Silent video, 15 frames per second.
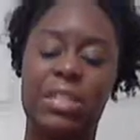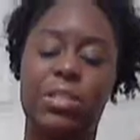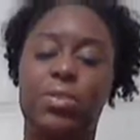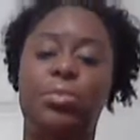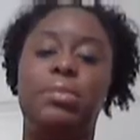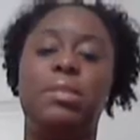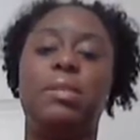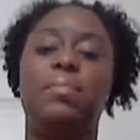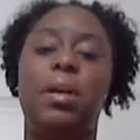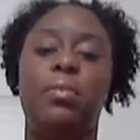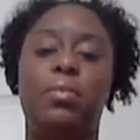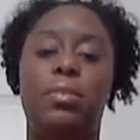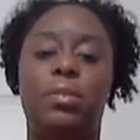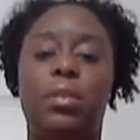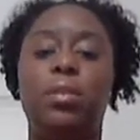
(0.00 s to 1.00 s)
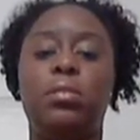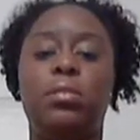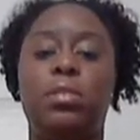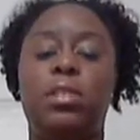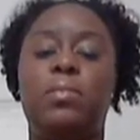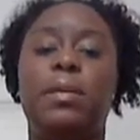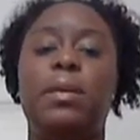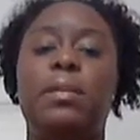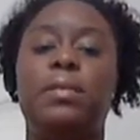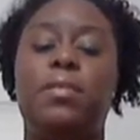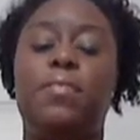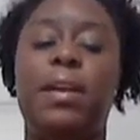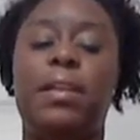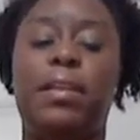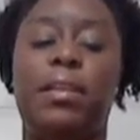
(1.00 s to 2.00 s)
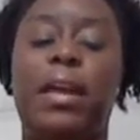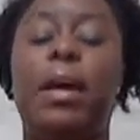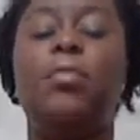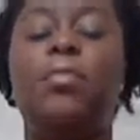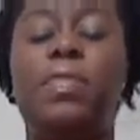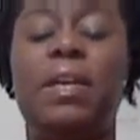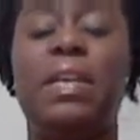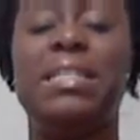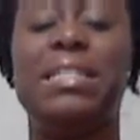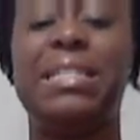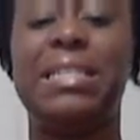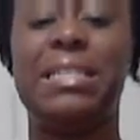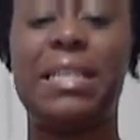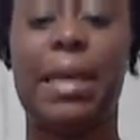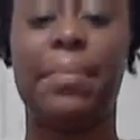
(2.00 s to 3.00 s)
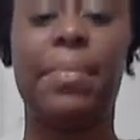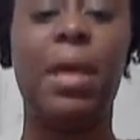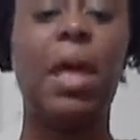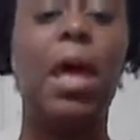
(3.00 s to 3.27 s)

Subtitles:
skewed some of my results just because of the fact that the outfit isn't the same.